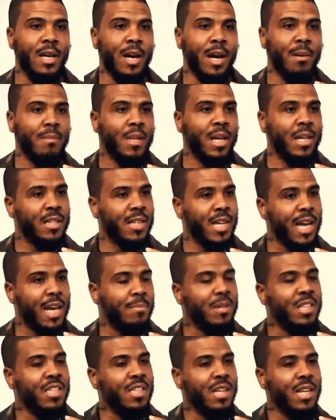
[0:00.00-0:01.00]
I'm like,
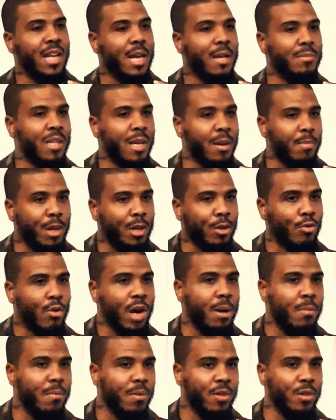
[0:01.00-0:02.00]
damn, these are names that my
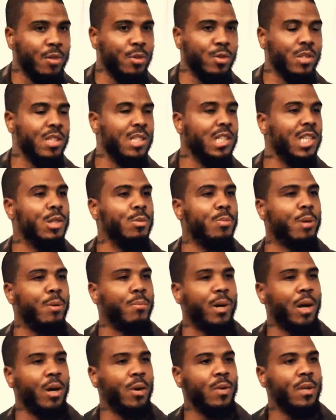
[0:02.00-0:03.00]
grandmother used to teach me
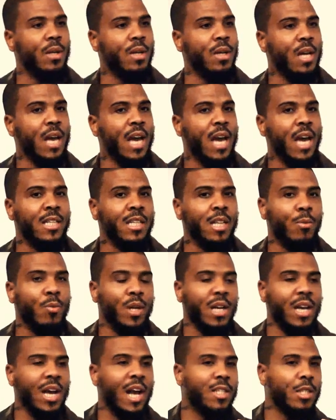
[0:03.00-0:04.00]
about. And then
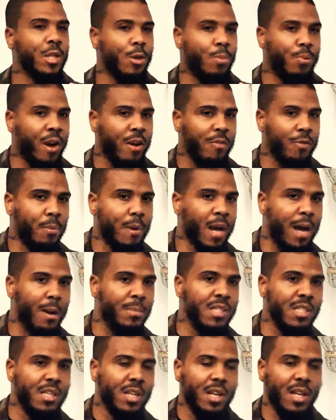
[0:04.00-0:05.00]
when it got to the Prophet
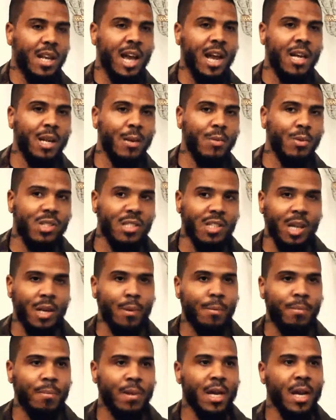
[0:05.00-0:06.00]
Muhammad sallallahu alaihi
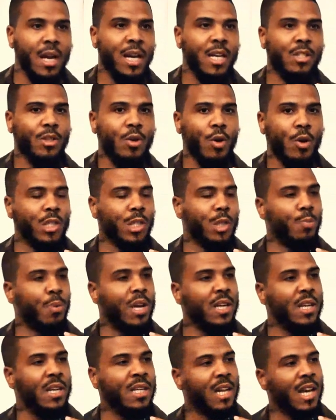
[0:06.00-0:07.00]
wasallam, it started
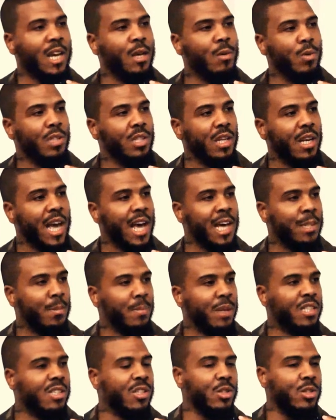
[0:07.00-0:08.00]
explaining that he was the last
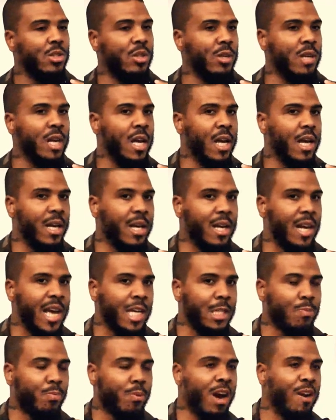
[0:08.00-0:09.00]
messenger and the
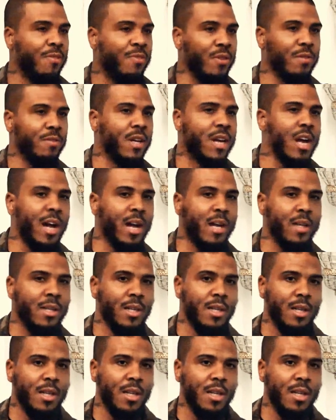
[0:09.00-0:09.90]
last prophet of God.